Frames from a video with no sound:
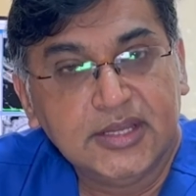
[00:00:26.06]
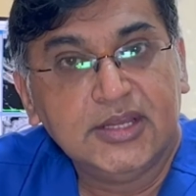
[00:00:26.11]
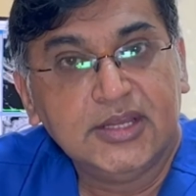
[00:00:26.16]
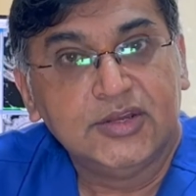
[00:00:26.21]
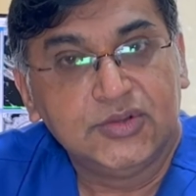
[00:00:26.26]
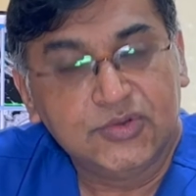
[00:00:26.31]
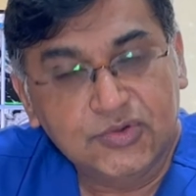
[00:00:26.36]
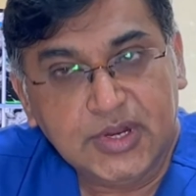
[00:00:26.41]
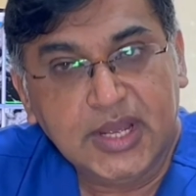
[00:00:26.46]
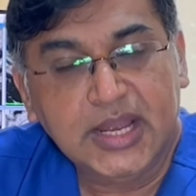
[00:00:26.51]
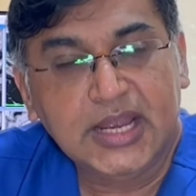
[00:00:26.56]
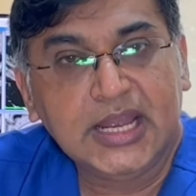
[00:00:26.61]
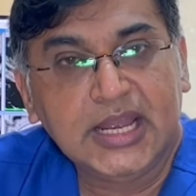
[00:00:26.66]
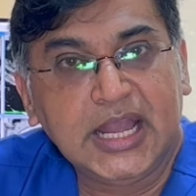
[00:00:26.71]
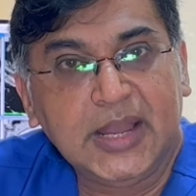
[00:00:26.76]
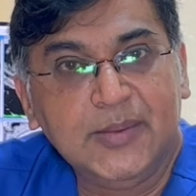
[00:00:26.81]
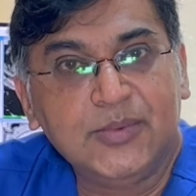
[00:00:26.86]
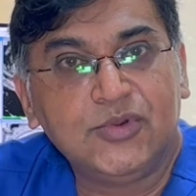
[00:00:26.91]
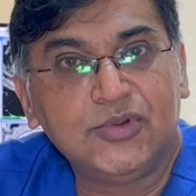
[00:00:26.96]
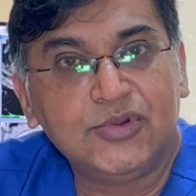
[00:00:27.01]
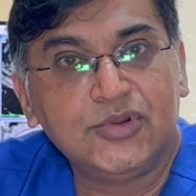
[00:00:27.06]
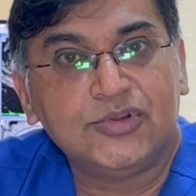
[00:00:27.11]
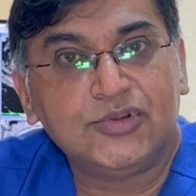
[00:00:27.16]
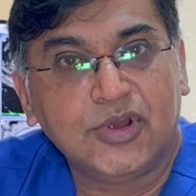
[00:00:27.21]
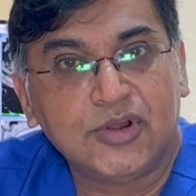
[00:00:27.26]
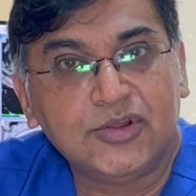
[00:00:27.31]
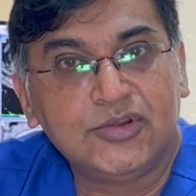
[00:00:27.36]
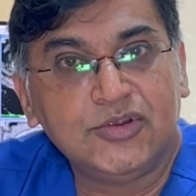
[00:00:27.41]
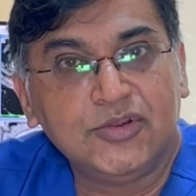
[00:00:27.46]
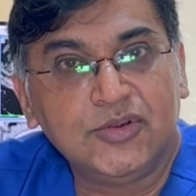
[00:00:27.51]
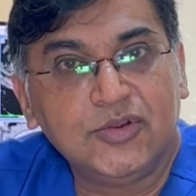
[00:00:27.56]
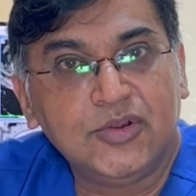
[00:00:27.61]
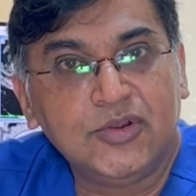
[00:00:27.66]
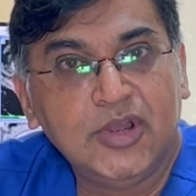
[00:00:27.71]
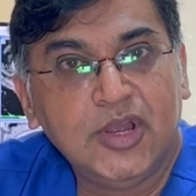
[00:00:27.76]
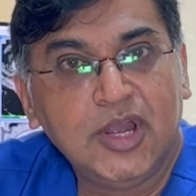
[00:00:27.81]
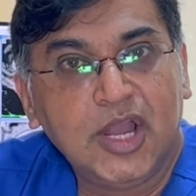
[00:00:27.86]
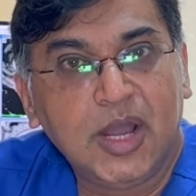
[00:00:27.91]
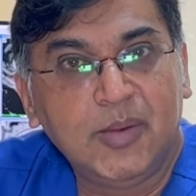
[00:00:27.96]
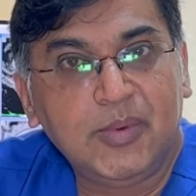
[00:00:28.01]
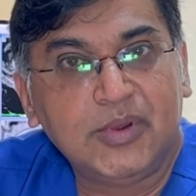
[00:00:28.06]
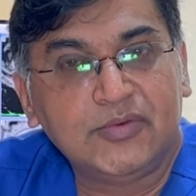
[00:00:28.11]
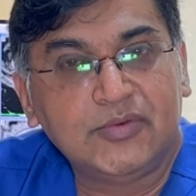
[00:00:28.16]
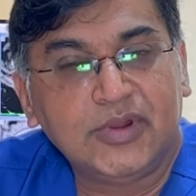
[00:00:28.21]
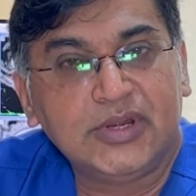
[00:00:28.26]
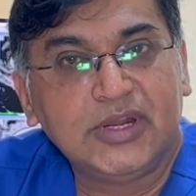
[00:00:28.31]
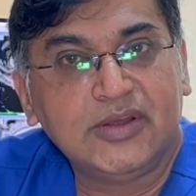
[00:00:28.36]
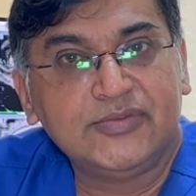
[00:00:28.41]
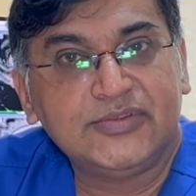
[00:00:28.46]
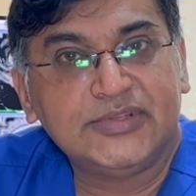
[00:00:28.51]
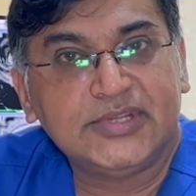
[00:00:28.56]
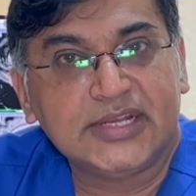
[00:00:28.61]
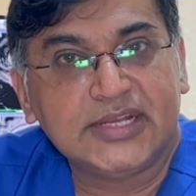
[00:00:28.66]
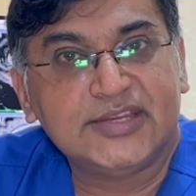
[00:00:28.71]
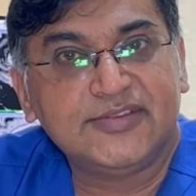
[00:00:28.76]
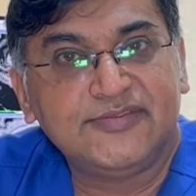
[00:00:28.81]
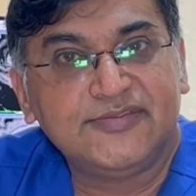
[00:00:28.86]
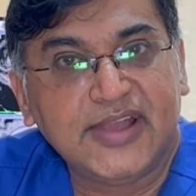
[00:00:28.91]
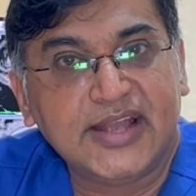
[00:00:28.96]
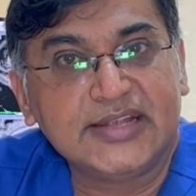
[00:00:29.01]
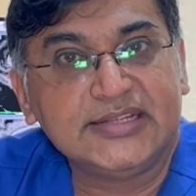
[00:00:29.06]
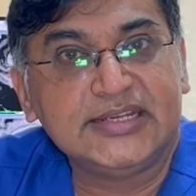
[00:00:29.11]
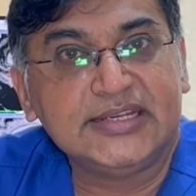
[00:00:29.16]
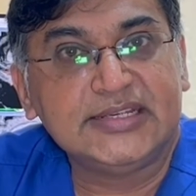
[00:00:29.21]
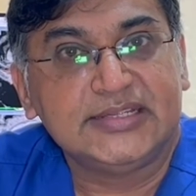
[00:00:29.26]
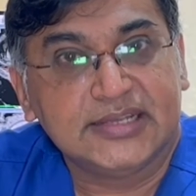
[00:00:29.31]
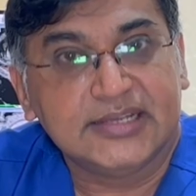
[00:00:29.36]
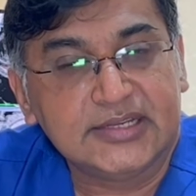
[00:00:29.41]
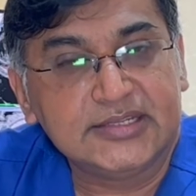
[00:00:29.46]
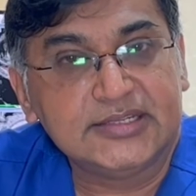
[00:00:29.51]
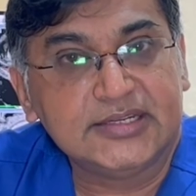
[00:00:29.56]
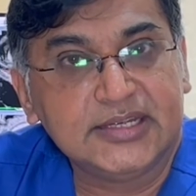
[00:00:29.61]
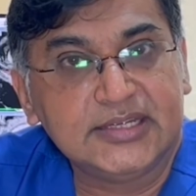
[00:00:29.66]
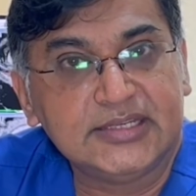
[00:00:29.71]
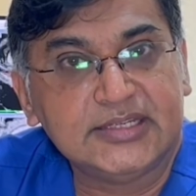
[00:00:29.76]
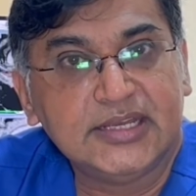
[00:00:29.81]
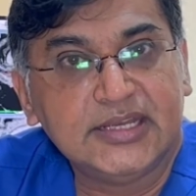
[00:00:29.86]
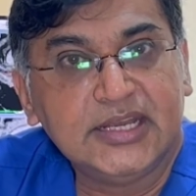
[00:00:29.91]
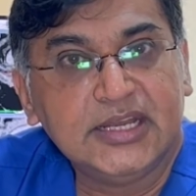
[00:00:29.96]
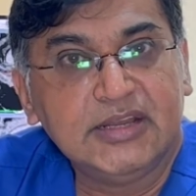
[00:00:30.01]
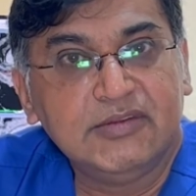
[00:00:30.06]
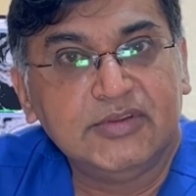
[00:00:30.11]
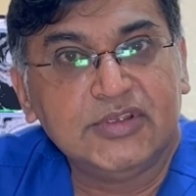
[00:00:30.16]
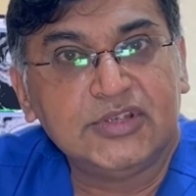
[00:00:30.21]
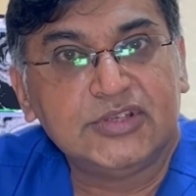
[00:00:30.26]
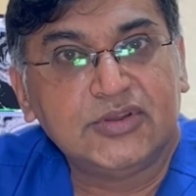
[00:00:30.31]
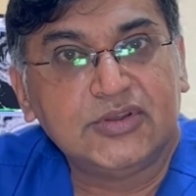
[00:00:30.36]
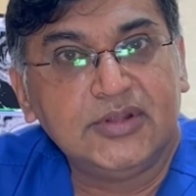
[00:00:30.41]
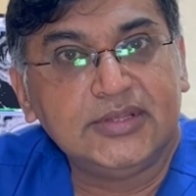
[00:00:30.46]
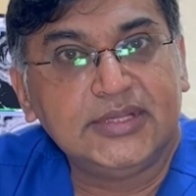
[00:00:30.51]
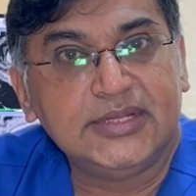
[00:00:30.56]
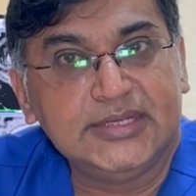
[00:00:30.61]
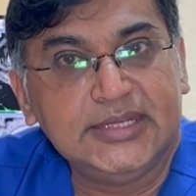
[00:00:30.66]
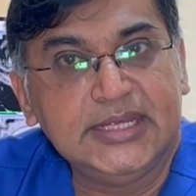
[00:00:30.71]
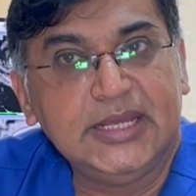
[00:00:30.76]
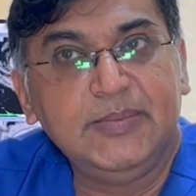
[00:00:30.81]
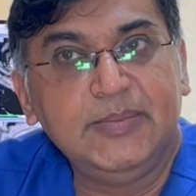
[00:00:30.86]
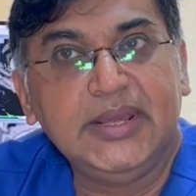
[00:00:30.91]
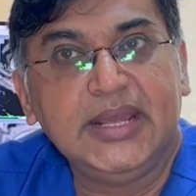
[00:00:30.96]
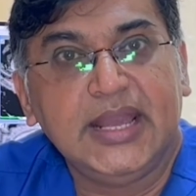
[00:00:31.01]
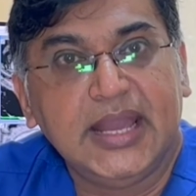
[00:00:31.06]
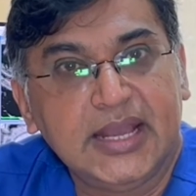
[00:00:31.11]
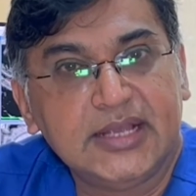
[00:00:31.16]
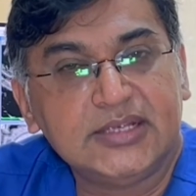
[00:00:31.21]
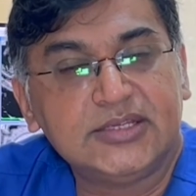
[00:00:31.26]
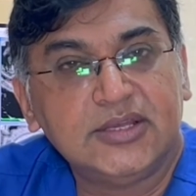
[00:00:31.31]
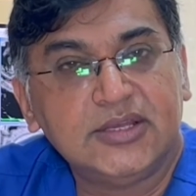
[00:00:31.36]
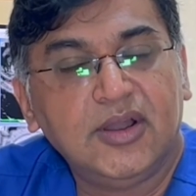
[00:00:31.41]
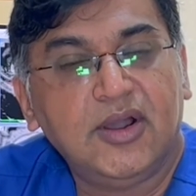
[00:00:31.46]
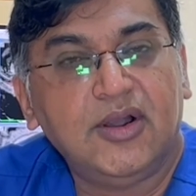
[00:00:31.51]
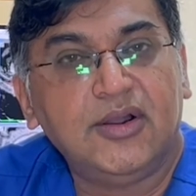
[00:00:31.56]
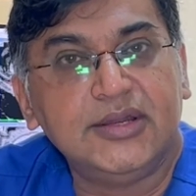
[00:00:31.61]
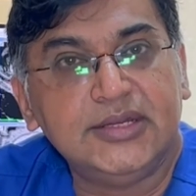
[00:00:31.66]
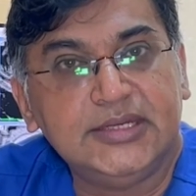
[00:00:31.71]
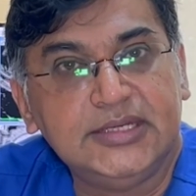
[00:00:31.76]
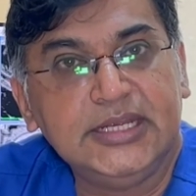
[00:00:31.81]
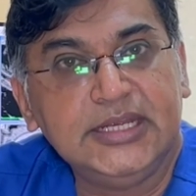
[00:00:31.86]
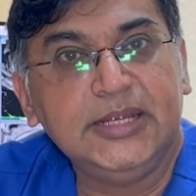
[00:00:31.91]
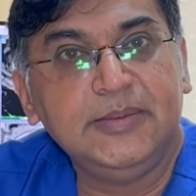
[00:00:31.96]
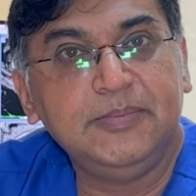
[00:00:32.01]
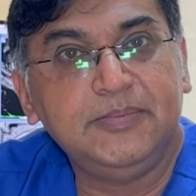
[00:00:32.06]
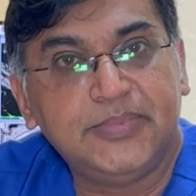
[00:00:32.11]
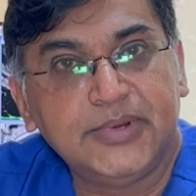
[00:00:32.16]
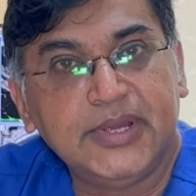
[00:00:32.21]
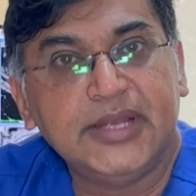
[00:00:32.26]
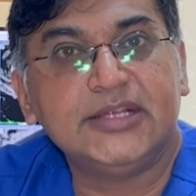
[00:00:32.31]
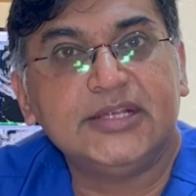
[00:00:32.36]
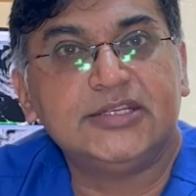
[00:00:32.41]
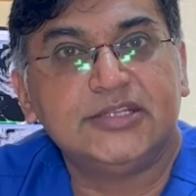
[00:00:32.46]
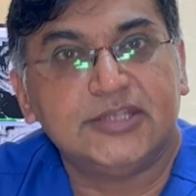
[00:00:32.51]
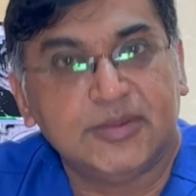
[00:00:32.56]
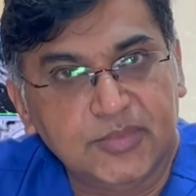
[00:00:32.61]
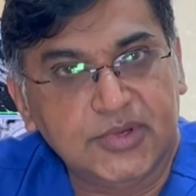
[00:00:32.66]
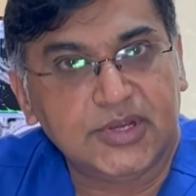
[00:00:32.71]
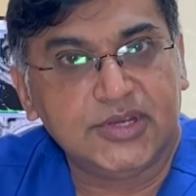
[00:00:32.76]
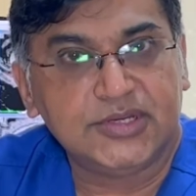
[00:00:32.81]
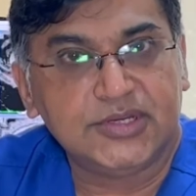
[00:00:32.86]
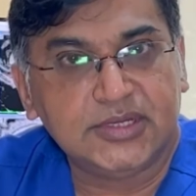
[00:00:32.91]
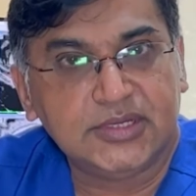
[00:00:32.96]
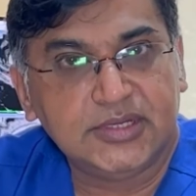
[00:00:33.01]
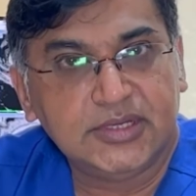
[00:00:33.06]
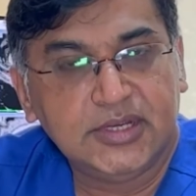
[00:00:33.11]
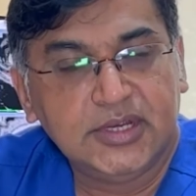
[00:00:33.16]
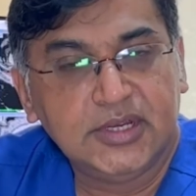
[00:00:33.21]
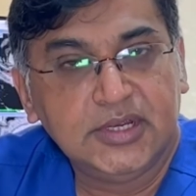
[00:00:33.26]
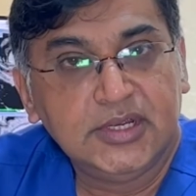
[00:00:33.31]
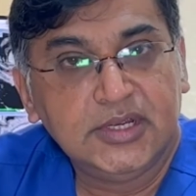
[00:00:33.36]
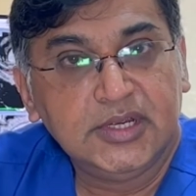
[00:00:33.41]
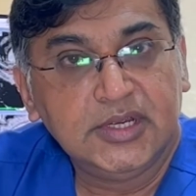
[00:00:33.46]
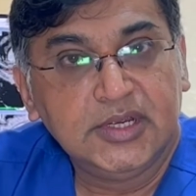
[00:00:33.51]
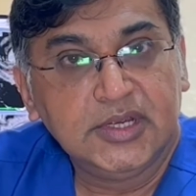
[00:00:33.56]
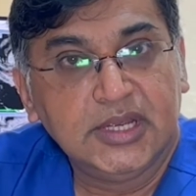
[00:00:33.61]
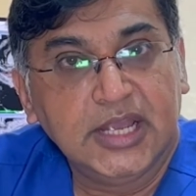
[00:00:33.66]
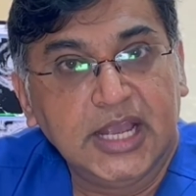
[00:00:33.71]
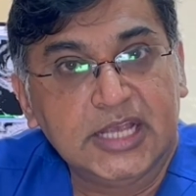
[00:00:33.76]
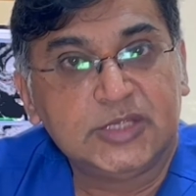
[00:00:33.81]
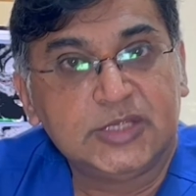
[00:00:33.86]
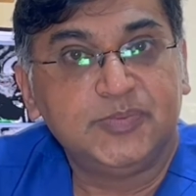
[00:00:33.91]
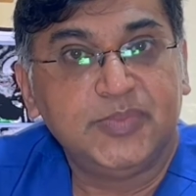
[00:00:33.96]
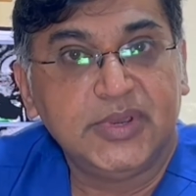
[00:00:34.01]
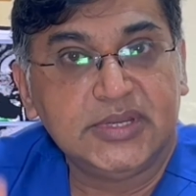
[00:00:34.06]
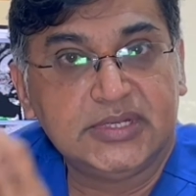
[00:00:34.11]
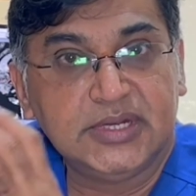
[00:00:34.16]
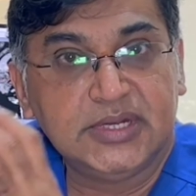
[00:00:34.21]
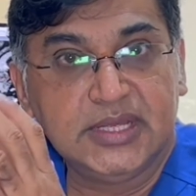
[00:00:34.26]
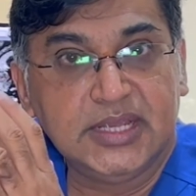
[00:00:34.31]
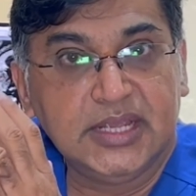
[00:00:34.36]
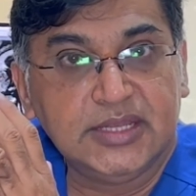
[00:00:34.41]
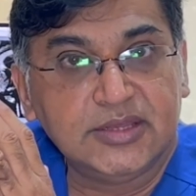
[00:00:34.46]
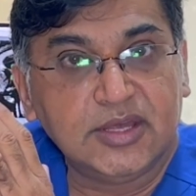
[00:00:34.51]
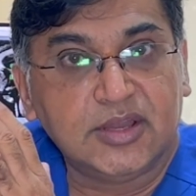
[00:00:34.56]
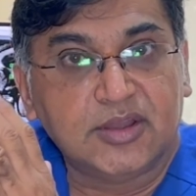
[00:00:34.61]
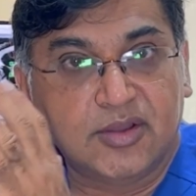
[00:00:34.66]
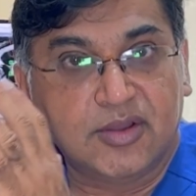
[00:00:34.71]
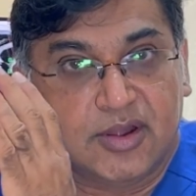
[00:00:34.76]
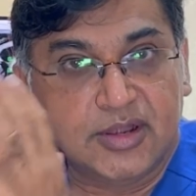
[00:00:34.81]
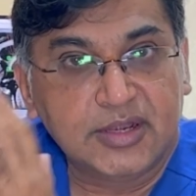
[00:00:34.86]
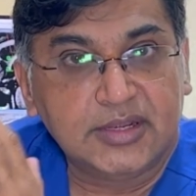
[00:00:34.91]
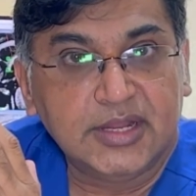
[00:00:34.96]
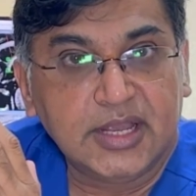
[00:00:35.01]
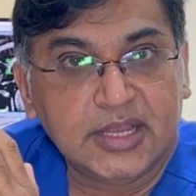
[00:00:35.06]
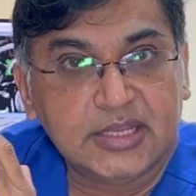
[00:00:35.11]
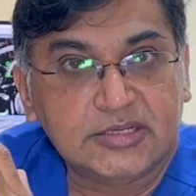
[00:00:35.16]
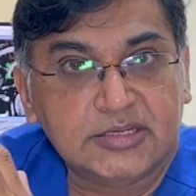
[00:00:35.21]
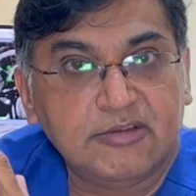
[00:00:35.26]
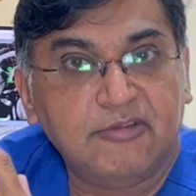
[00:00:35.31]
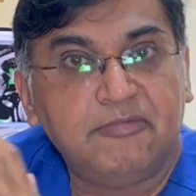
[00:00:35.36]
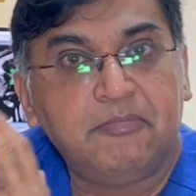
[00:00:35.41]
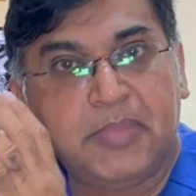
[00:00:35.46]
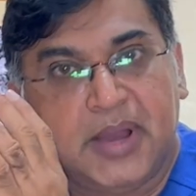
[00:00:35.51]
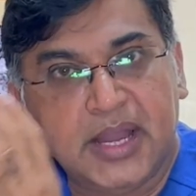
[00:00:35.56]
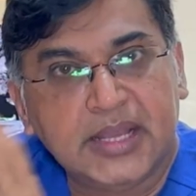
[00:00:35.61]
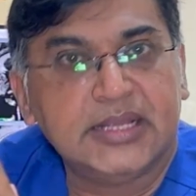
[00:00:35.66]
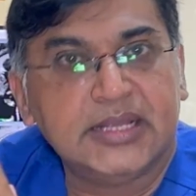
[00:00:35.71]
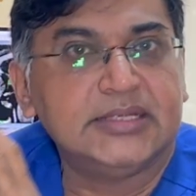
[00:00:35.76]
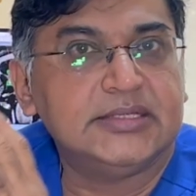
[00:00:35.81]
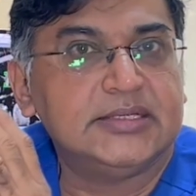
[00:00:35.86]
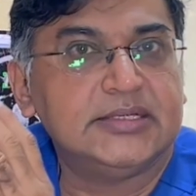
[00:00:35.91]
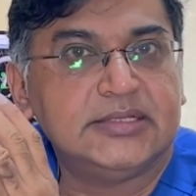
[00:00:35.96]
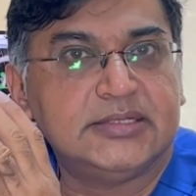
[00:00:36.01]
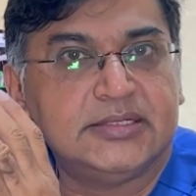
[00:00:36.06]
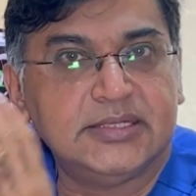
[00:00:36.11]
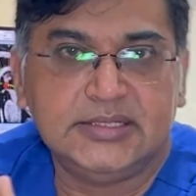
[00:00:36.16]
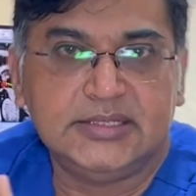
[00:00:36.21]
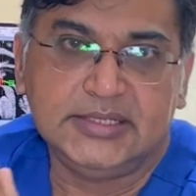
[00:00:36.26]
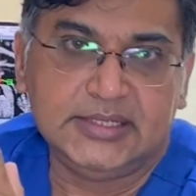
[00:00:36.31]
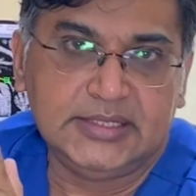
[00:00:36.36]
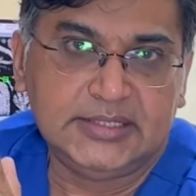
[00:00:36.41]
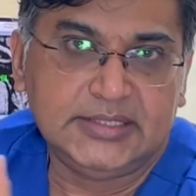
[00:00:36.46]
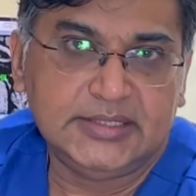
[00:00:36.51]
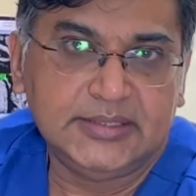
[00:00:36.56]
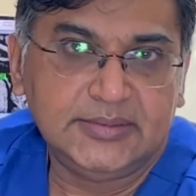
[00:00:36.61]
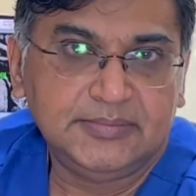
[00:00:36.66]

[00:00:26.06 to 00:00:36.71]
Today I'm going to talk to you about one of such fancy surgeries, which is called the DBS, or deep brain stimulation, especially in the context of Parkinson's disease.